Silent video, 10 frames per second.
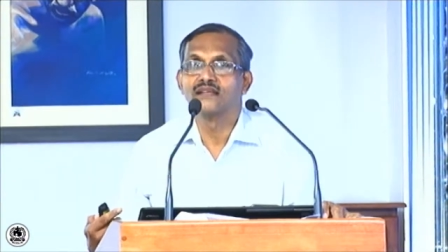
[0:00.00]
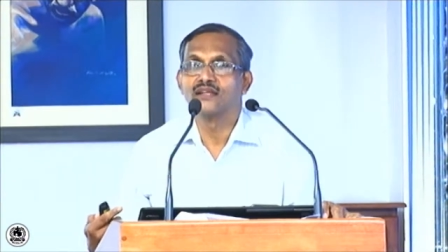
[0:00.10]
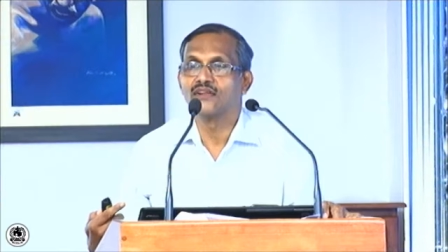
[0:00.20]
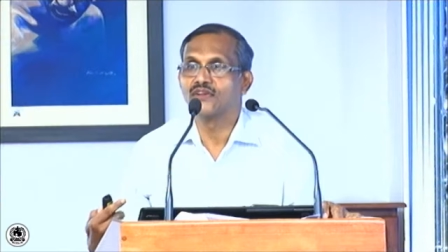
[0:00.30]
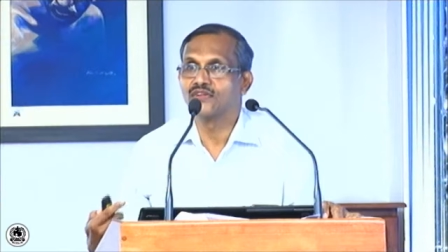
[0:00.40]

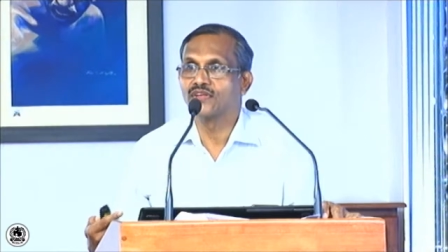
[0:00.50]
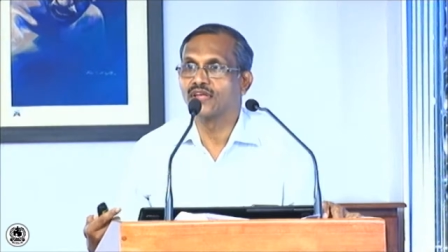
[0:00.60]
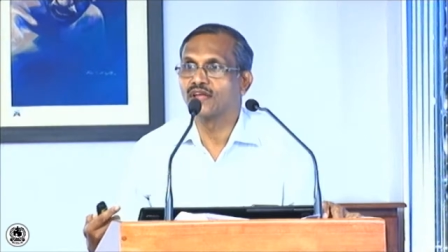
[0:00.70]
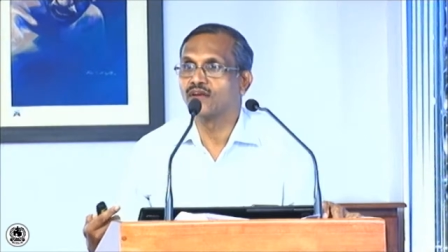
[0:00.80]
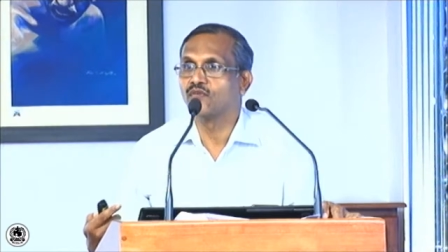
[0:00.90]

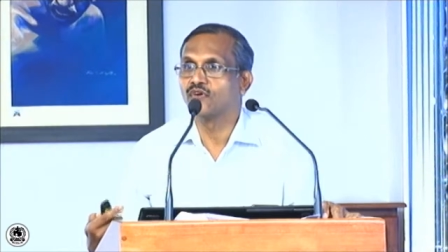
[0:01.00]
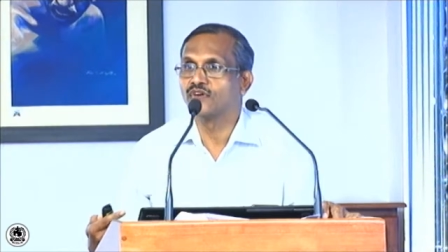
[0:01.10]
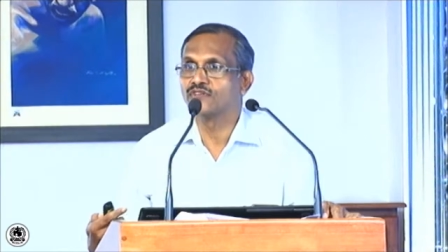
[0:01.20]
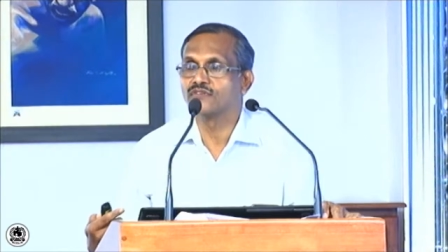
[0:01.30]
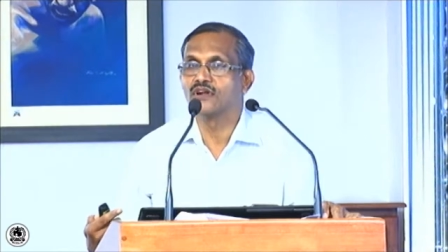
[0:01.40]
required what
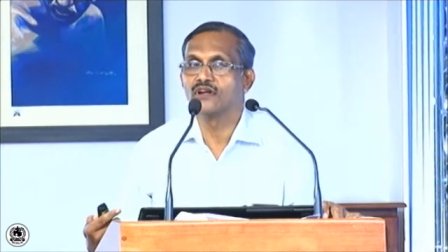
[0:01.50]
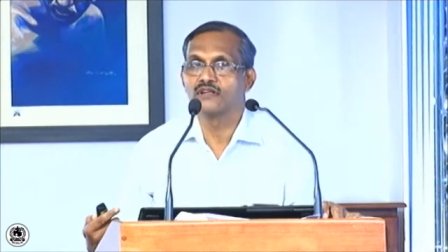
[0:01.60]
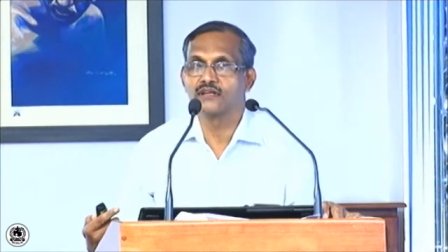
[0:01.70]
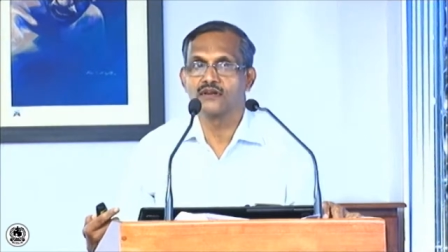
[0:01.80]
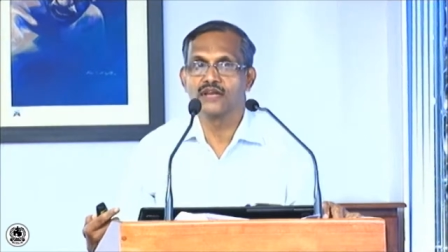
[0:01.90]
is called a
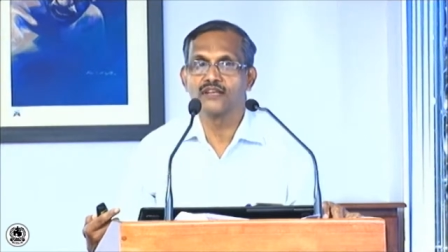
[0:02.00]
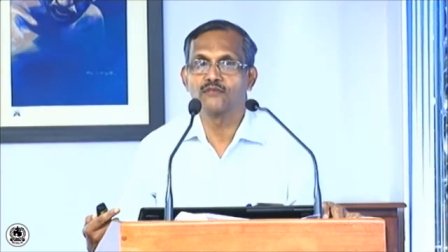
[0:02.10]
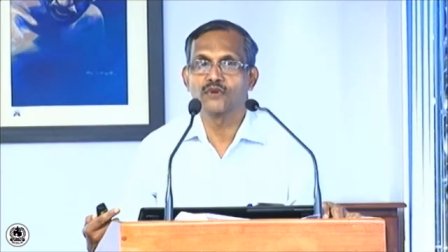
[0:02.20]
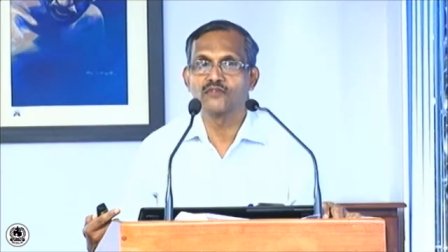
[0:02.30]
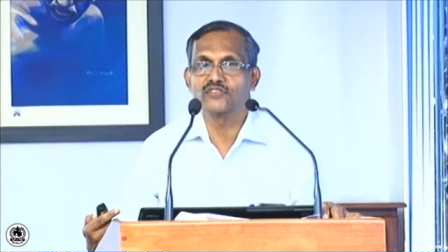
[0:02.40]
kind of
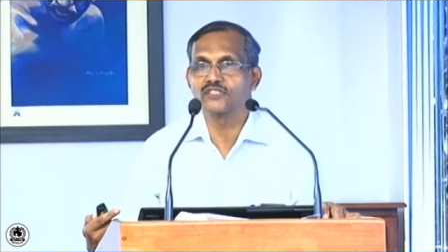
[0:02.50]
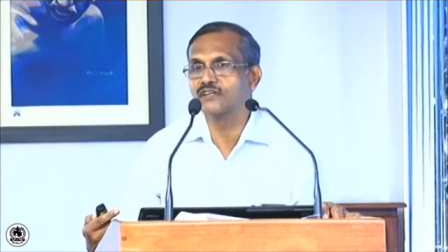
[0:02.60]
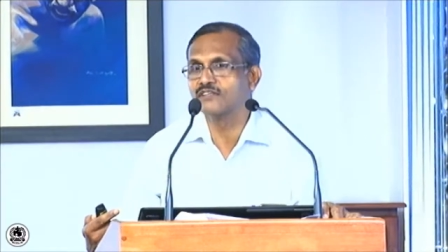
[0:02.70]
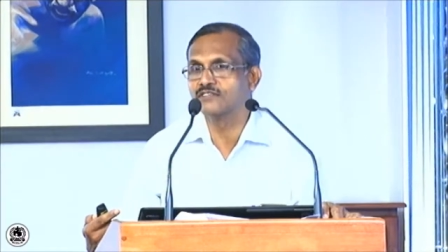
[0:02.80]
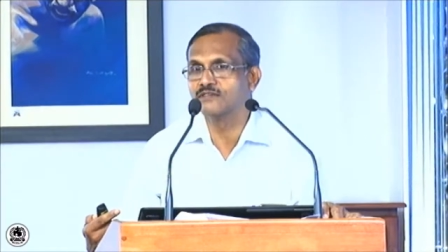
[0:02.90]

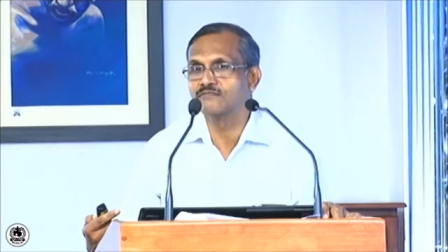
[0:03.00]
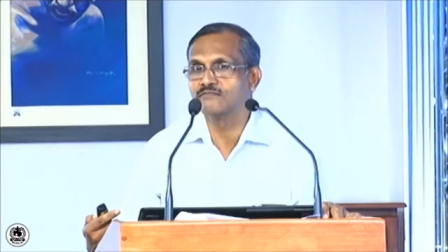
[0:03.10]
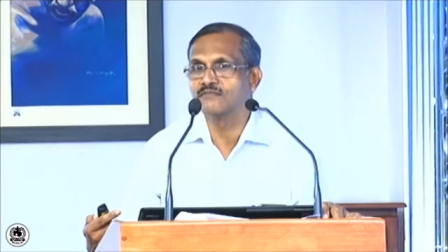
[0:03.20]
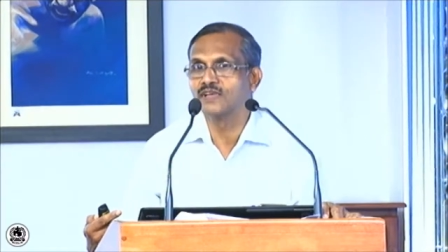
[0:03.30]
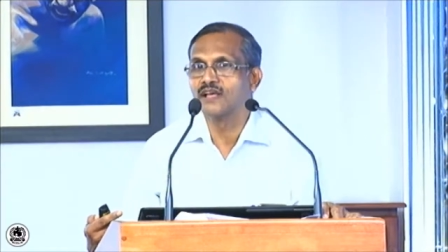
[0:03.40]
professionalism,
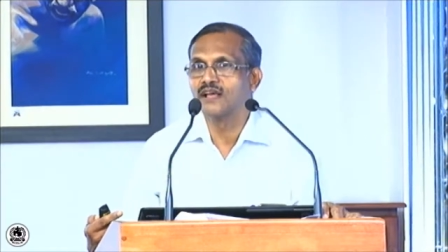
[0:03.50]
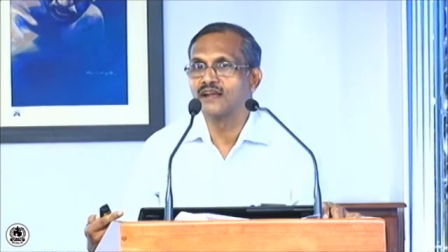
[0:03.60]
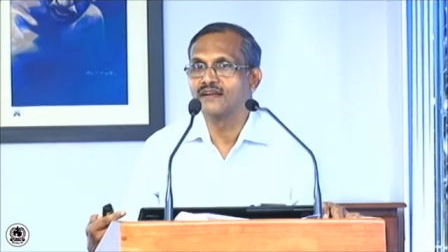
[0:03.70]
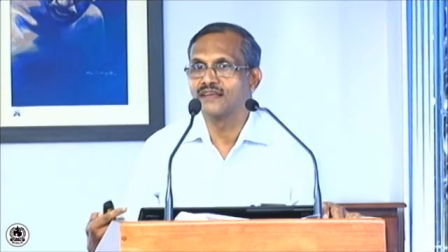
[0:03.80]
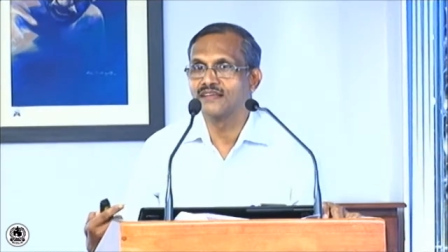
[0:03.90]

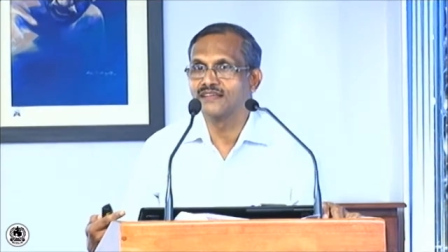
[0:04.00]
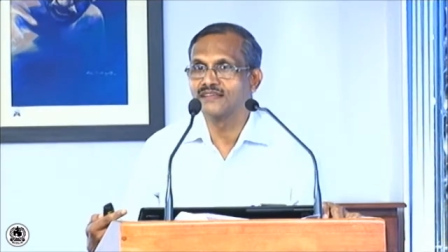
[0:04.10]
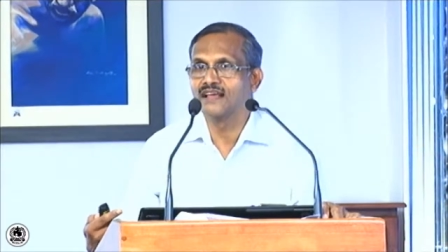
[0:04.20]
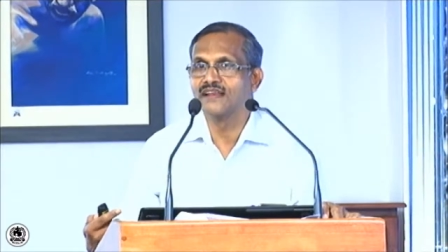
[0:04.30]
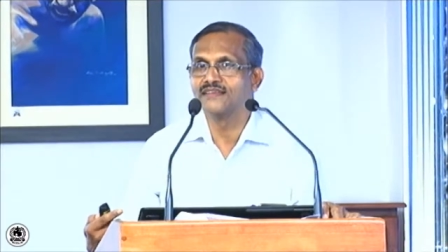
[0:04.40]

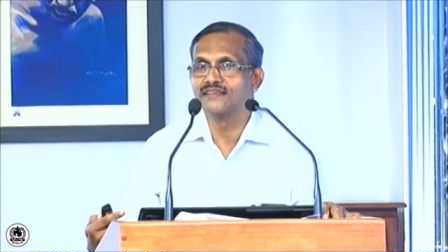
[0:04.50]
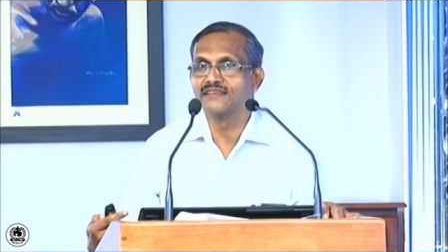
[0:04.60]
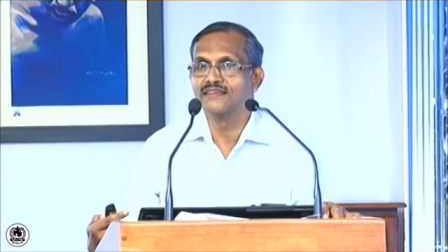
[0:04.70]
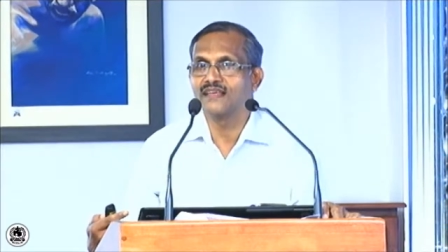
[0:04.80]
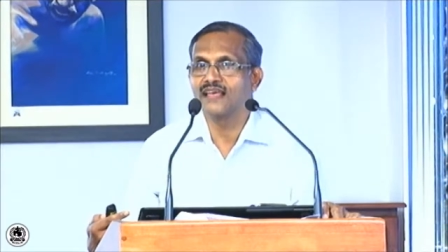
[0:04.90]
technicality,
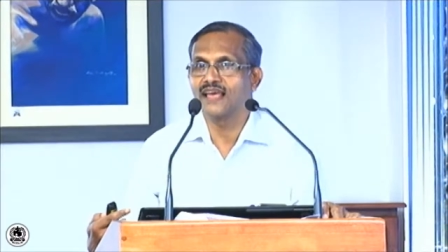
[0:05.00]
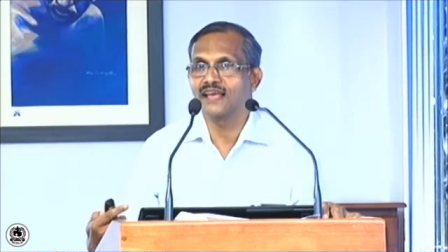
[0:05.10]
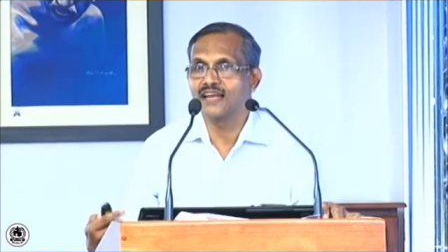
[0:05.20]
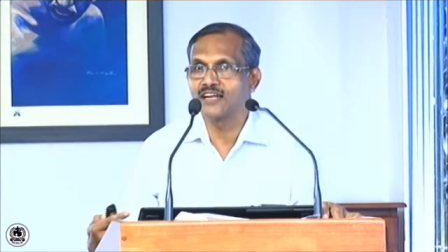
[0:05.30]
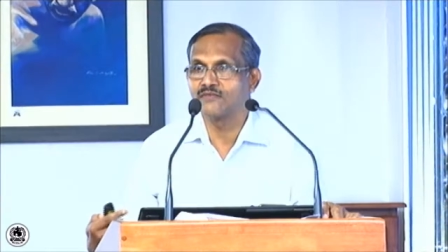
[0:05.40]

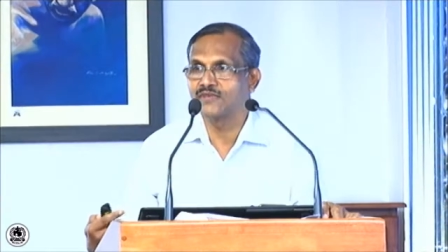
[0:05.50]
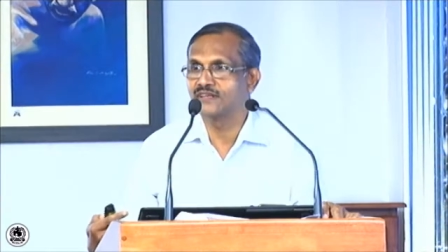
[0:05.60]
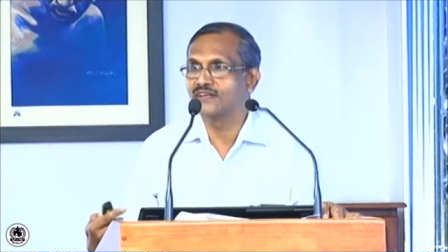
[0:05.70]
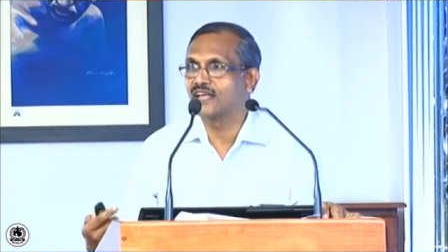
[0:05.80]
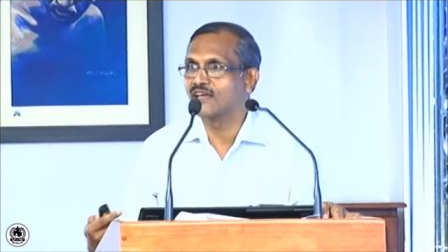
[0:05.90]
academic
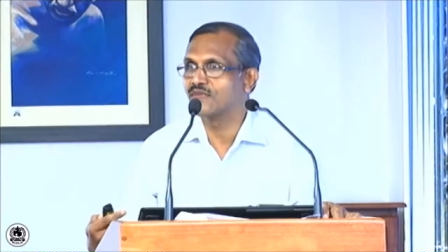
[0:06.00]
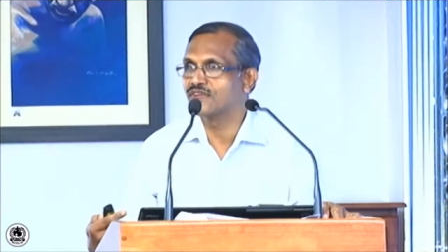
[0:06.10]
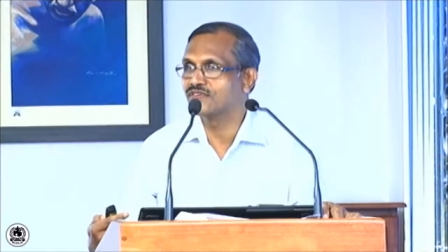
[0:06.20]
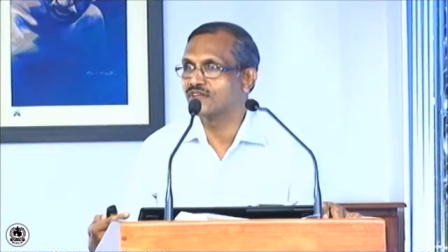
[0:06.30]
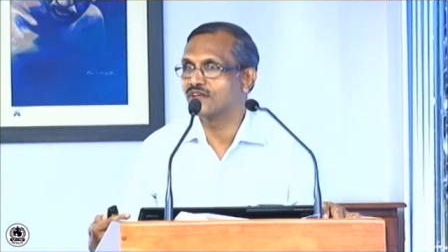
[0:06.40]

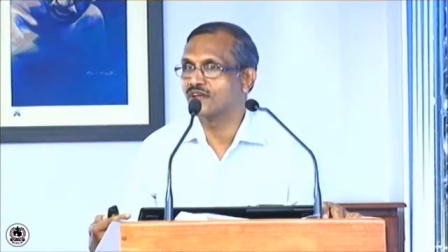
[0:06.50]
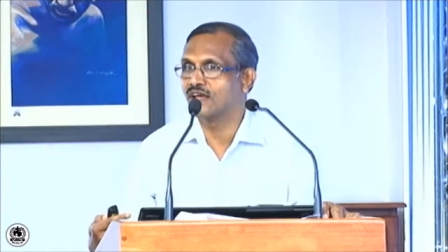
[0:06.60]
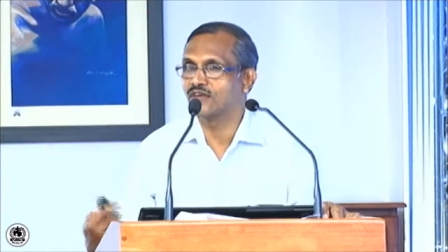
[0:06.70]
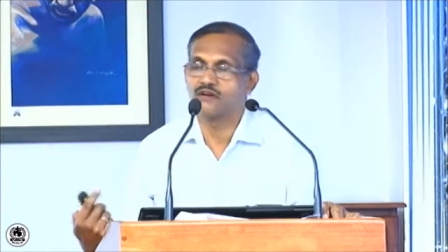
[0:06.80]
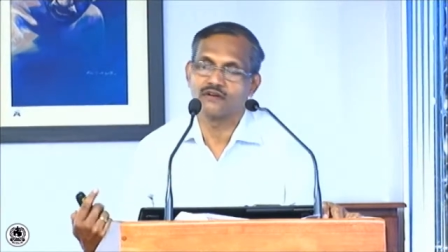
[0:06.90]
dimension
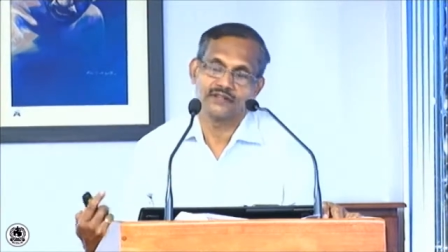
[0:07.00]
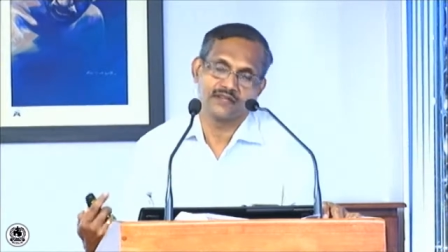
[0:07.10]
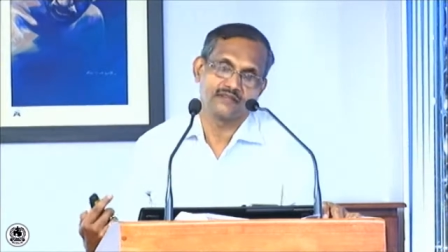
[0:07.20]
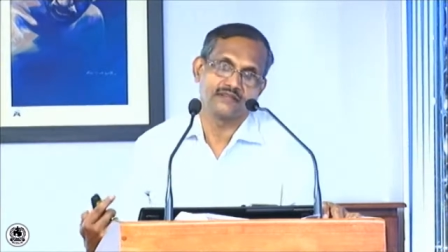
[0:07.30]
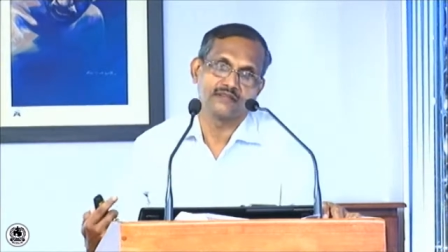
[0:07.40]
and all that.